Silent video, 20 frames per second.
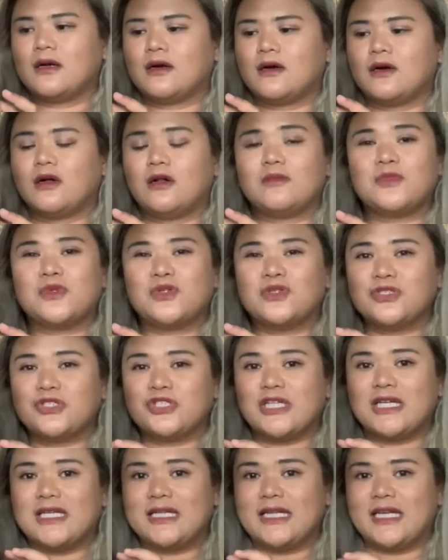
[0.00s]
almost
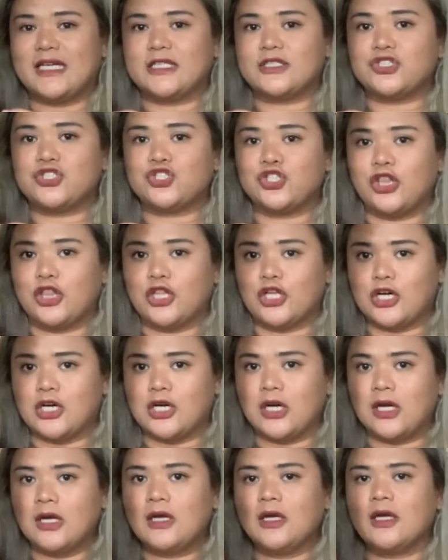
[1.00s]
an inch
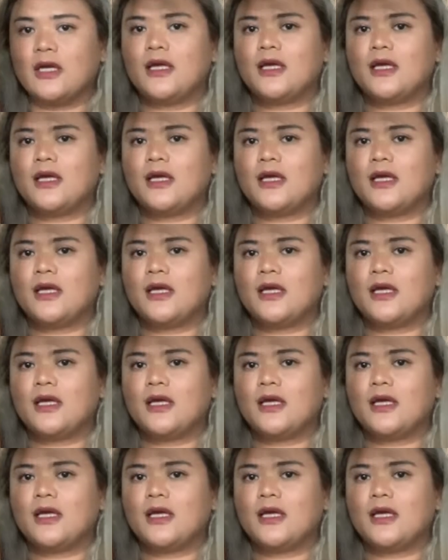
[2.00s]
long,